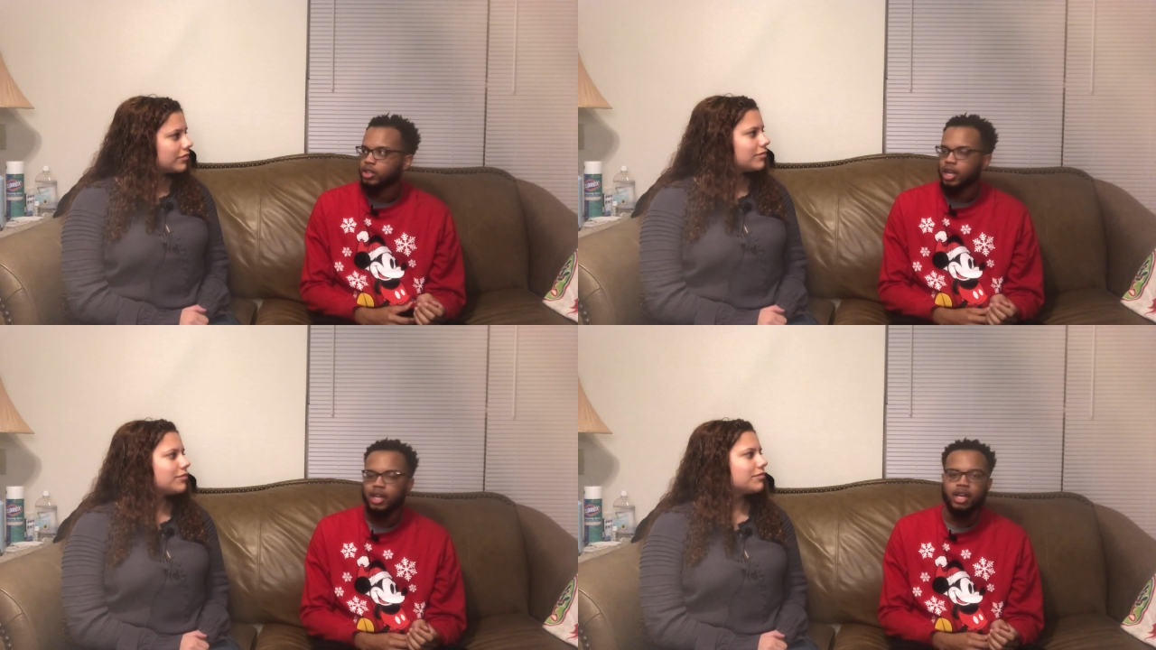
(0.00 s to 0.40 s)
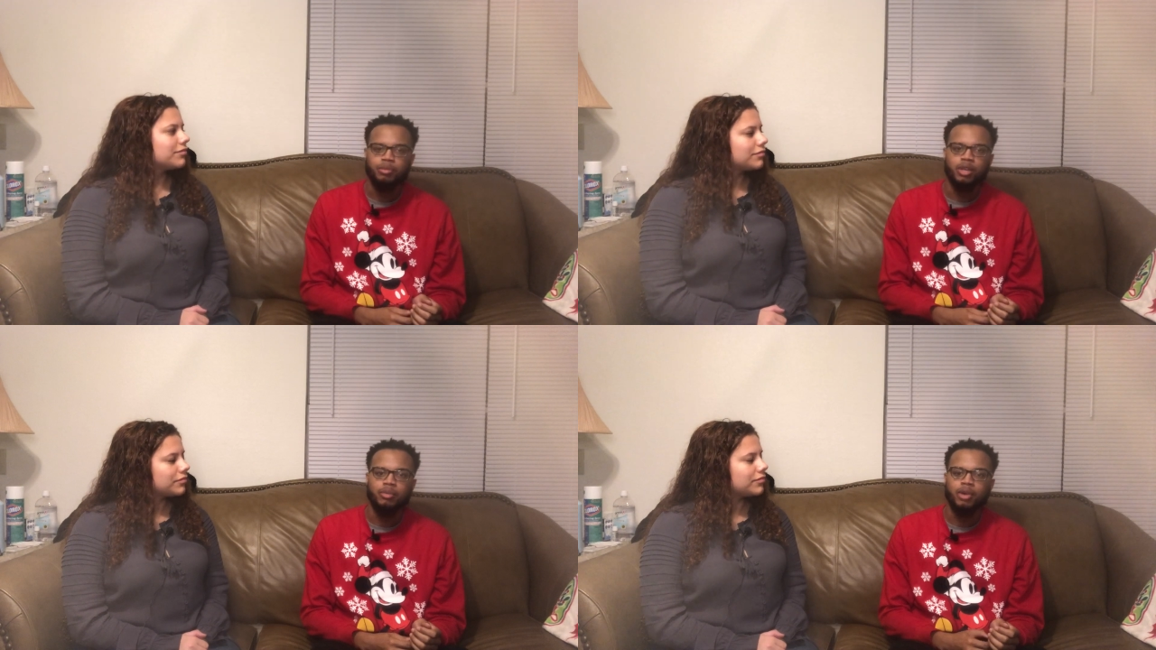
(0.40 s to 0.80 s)
Speaker 1: I like
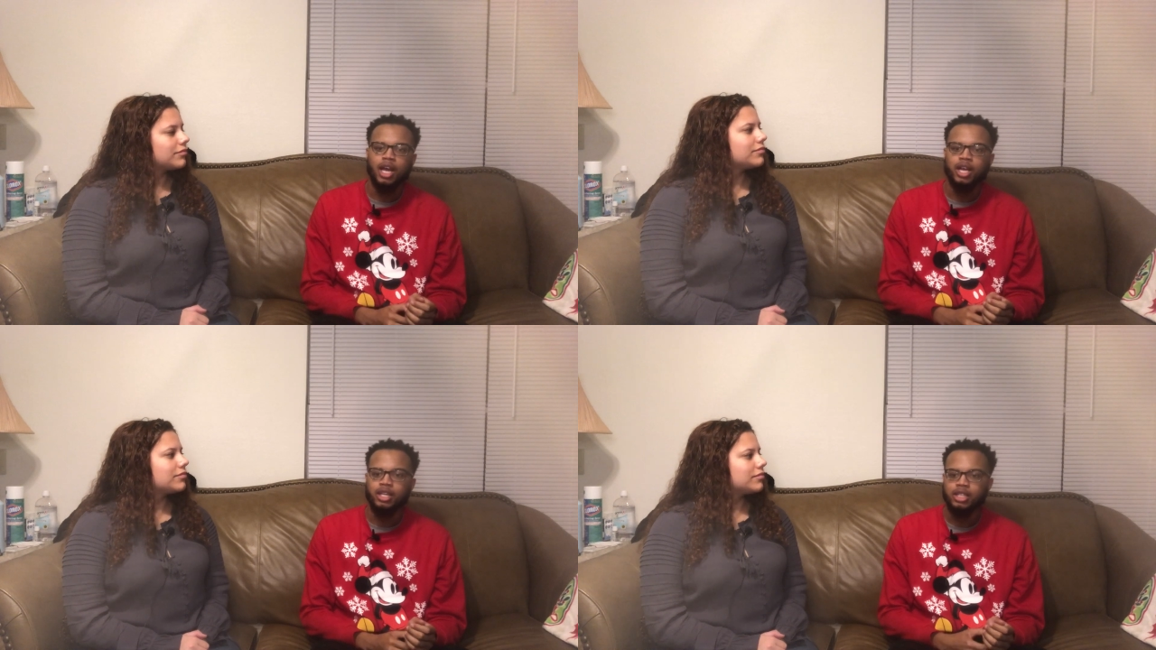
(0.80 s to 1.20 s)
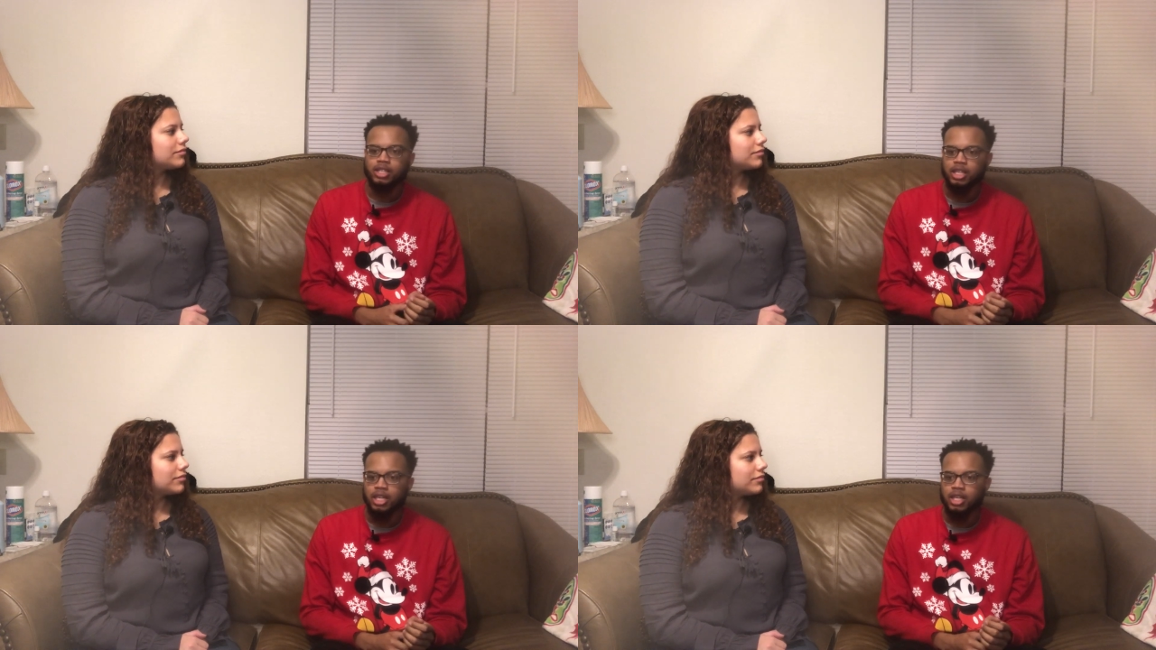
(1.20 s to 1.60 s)
being behind the
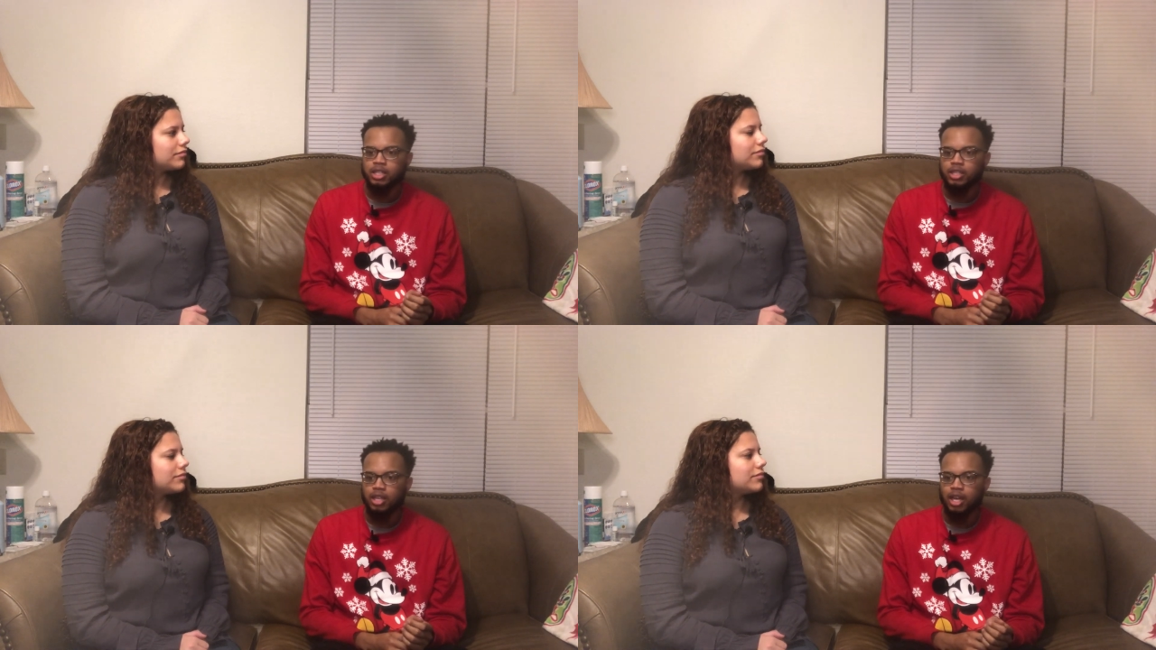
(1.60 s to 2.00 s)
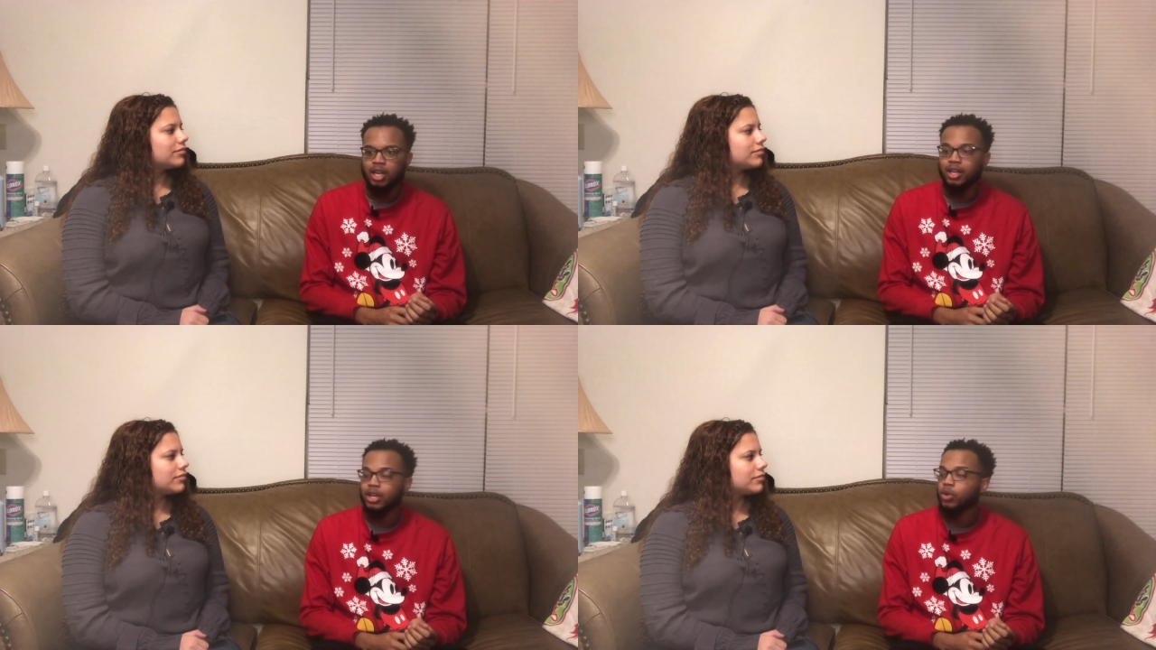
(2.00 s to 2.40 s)
scenes. I
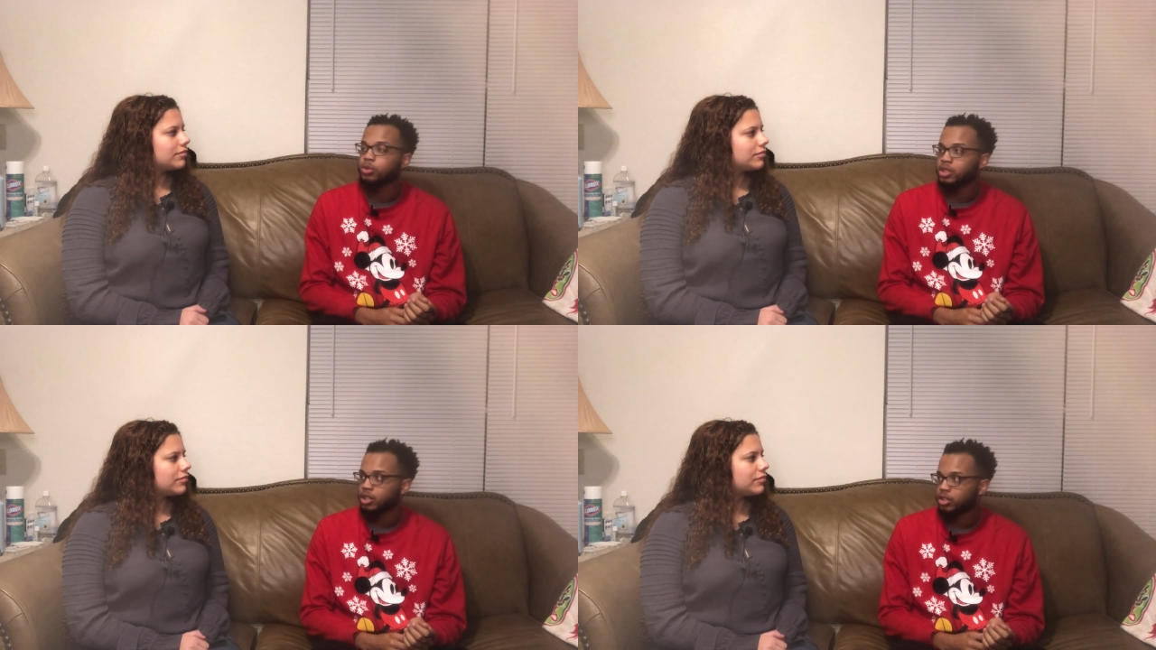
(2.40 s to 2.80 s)
like hosting.